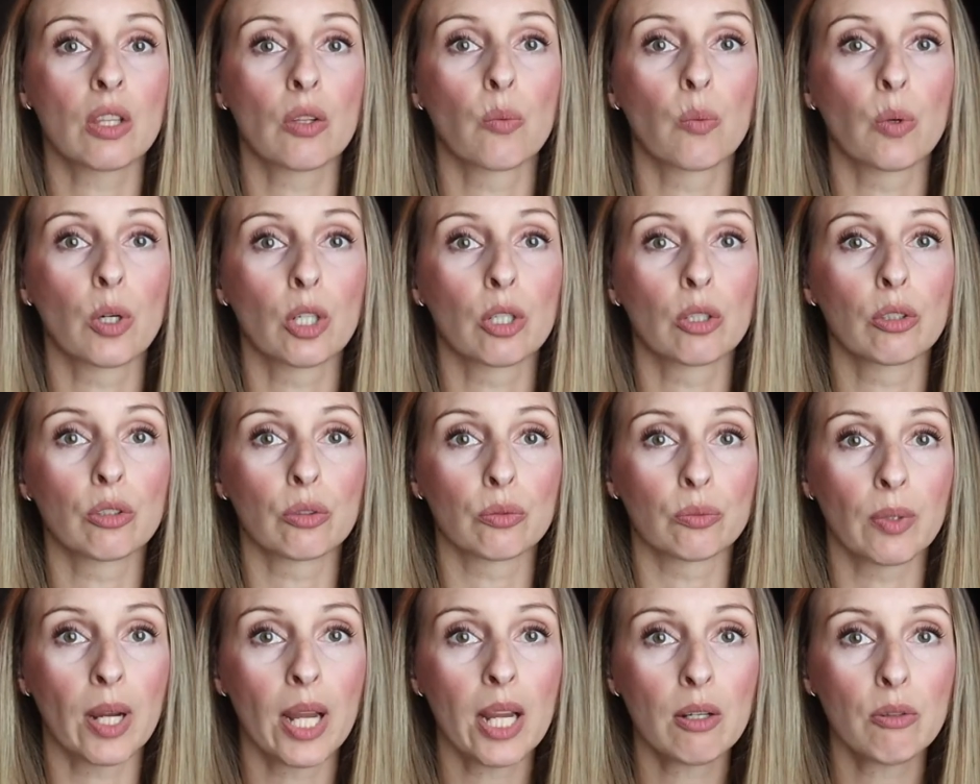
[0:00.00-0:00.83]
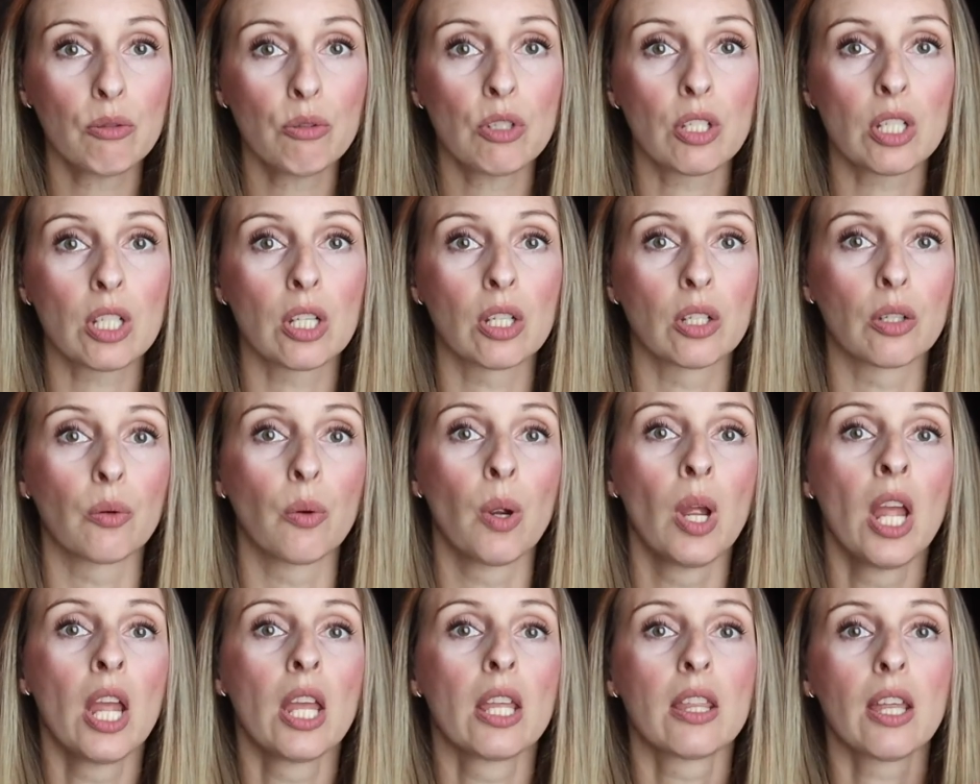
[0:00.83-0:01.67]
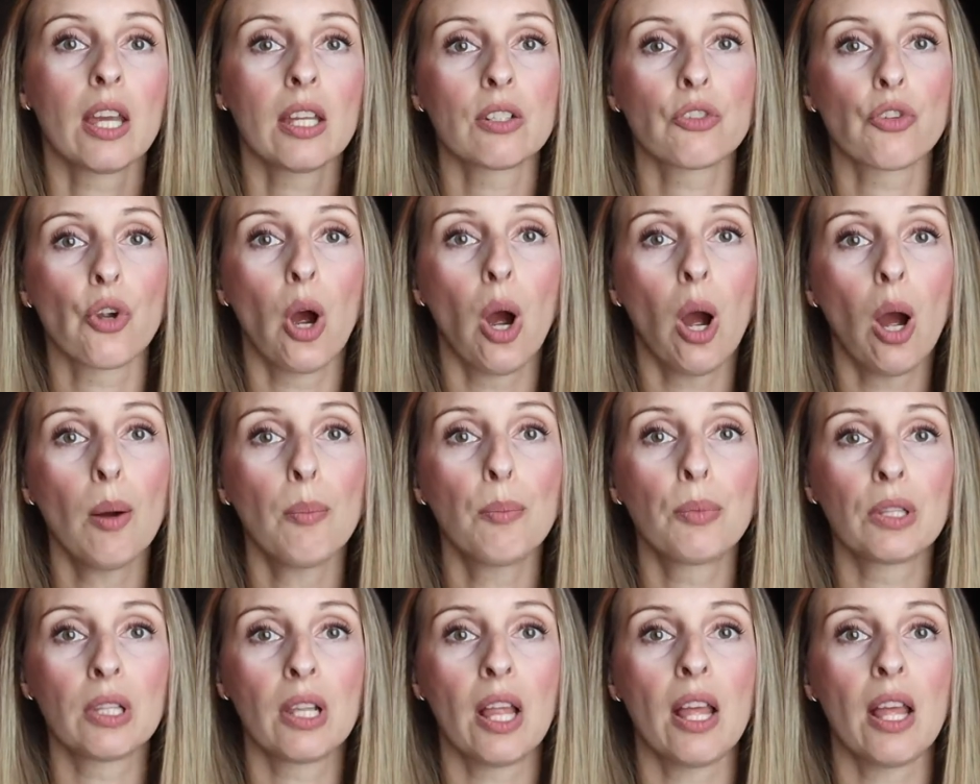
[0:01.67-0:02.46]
the world around you, that top